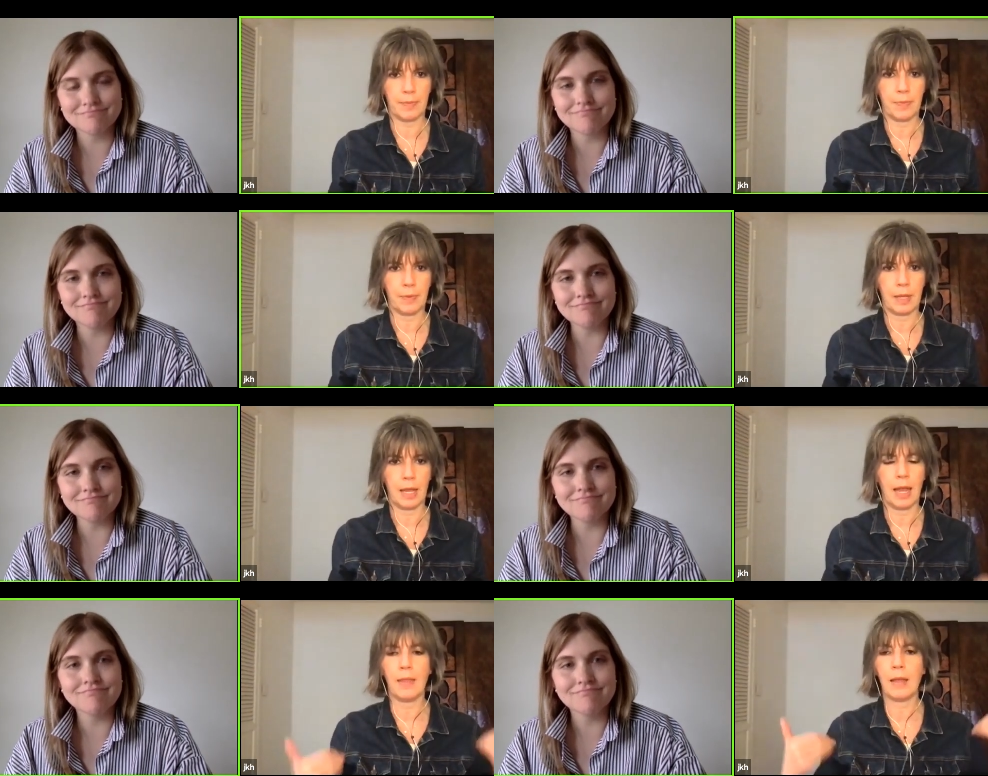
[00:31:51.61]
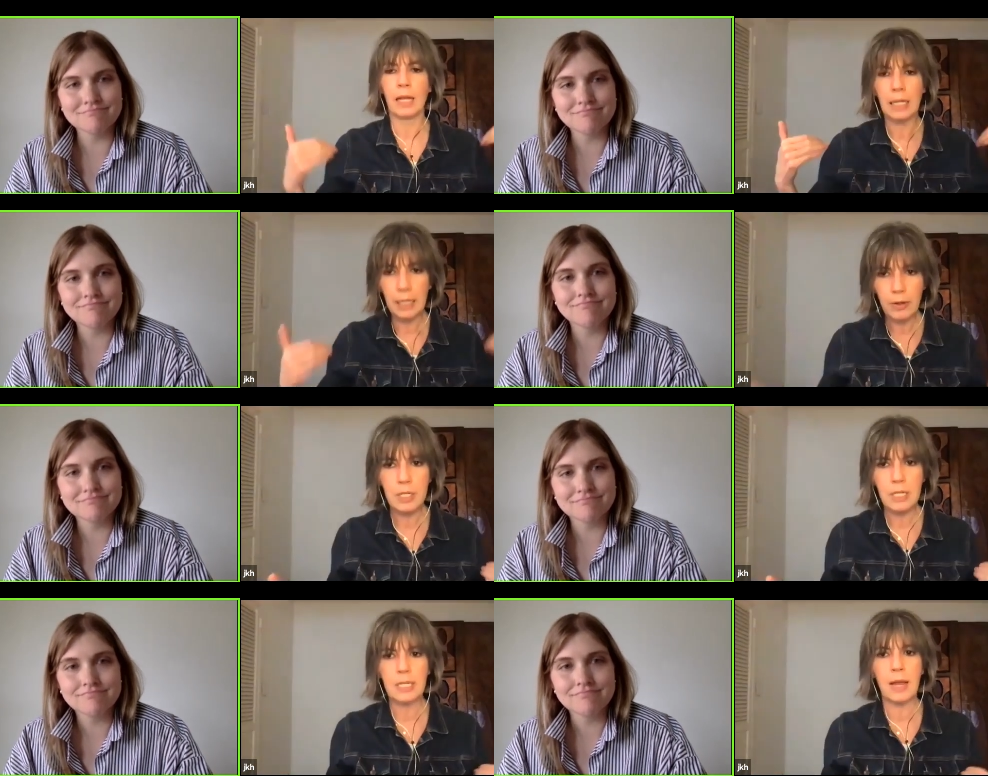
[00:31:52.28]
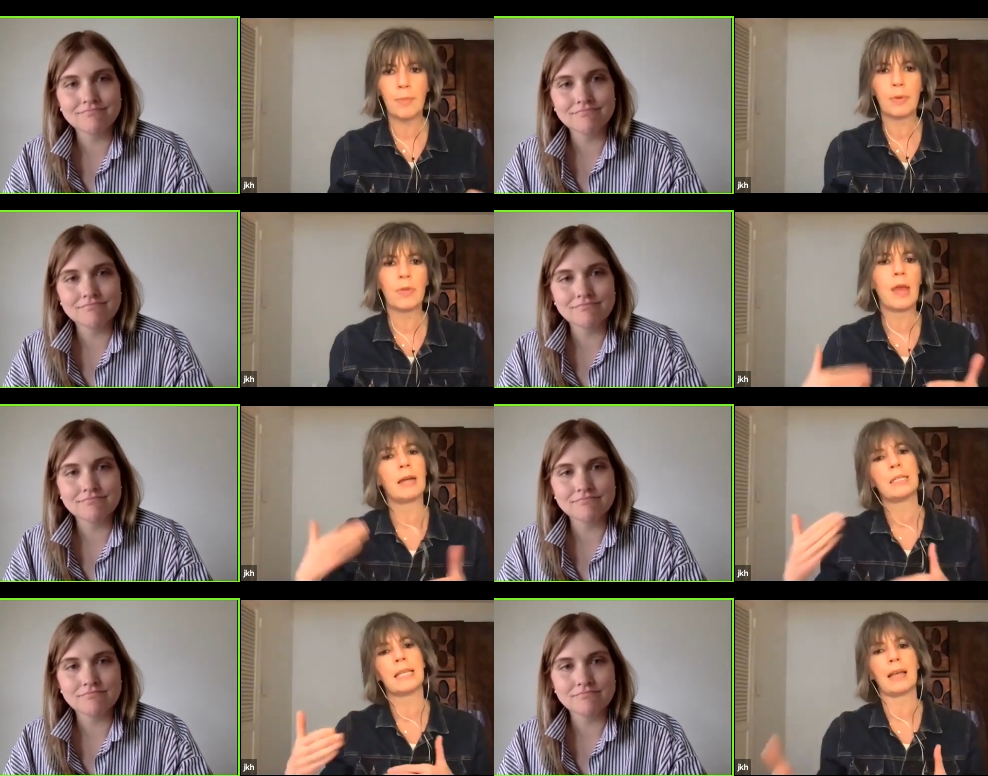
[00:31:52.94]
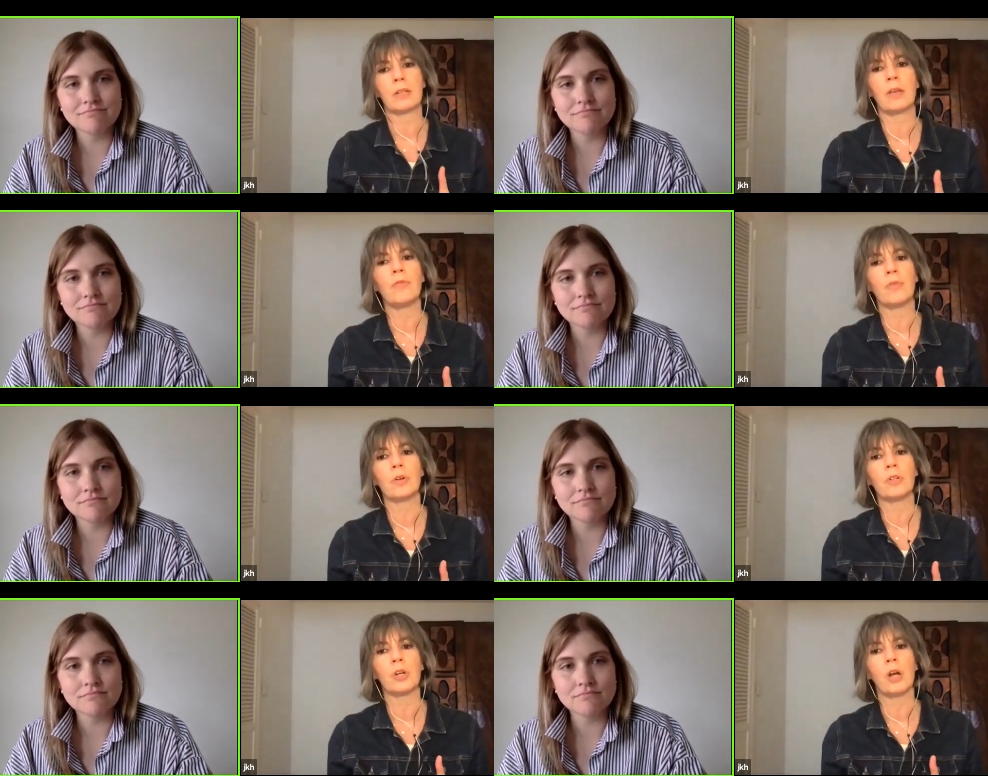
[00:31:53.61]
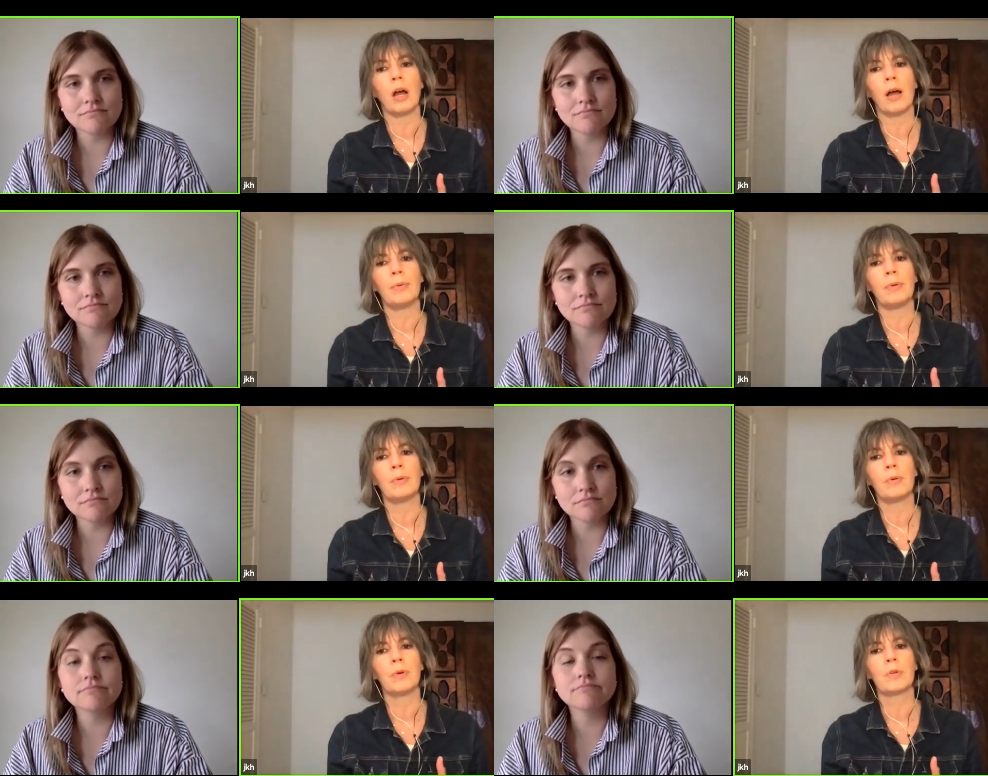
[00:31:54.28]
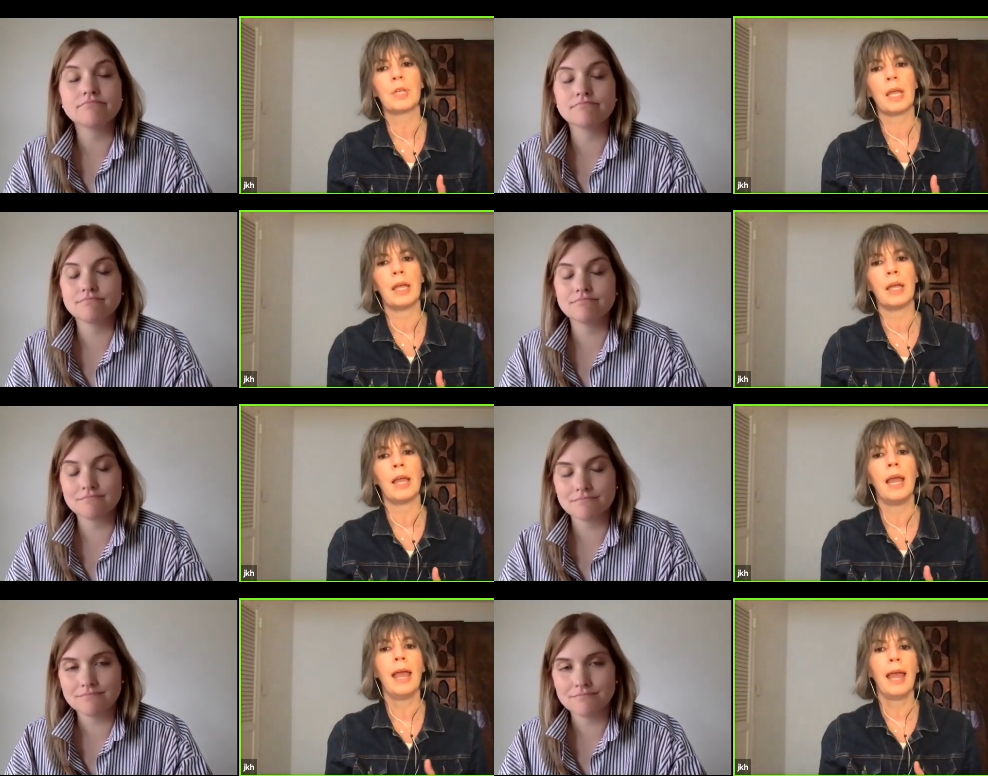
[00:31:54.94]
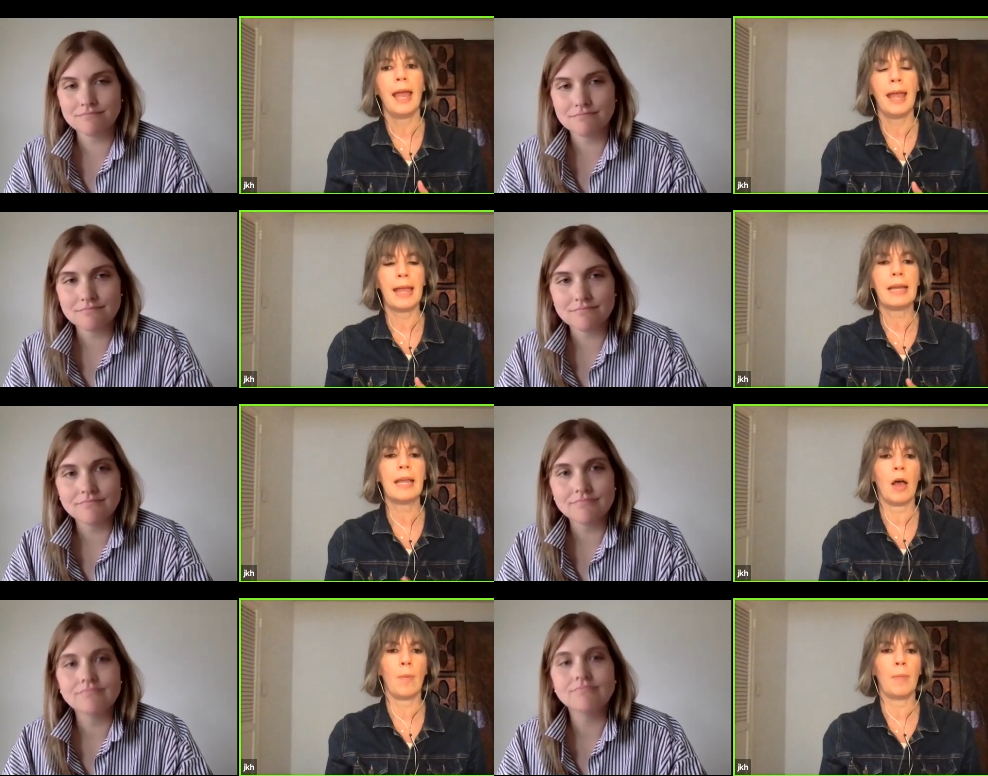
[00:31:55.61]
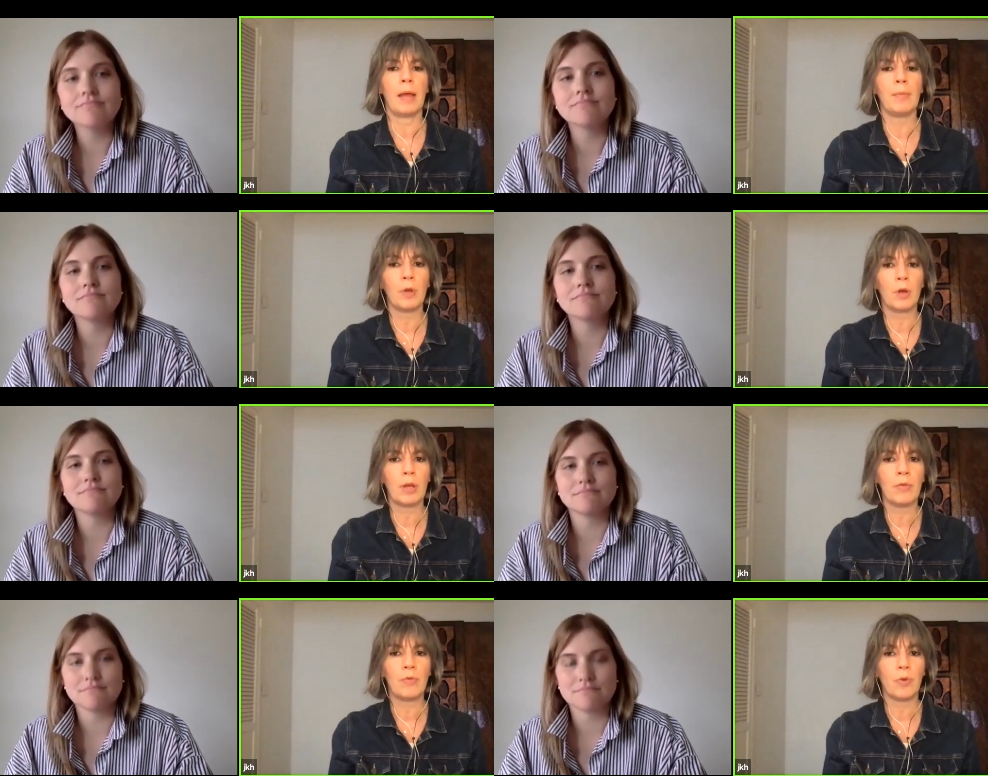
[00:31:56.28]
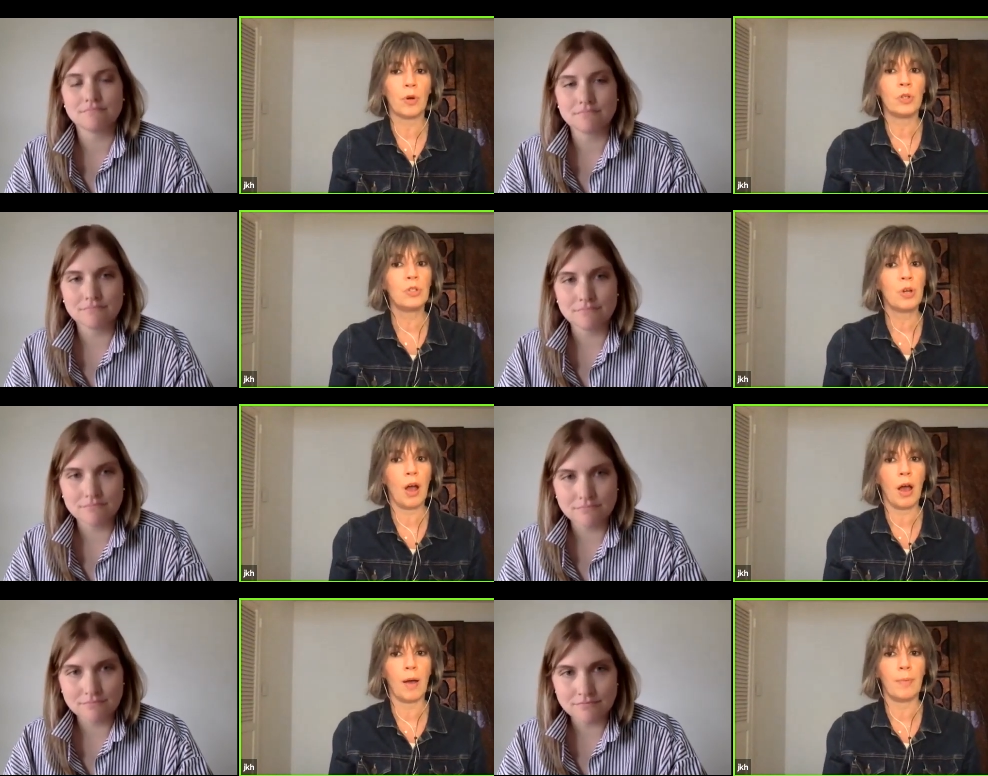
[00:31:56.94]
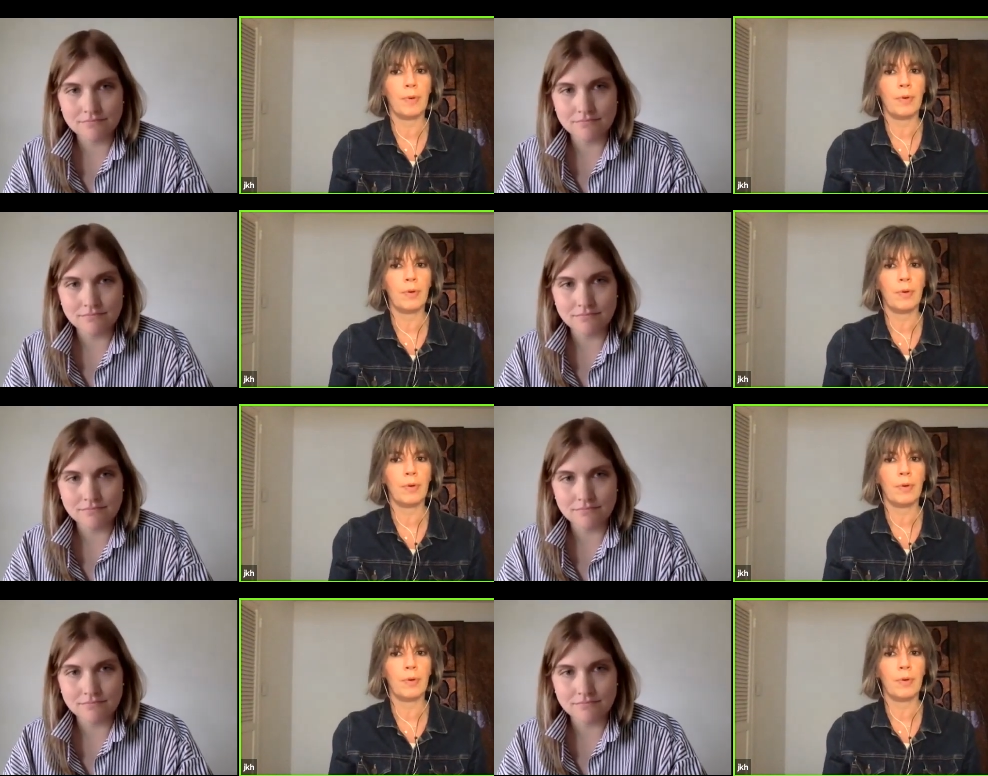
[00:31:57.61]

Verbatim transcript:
Speaker 1: Mm-hmm. And the clearest example of that is asking for a job or saying, Hey, can you help me? I'm looking for a job.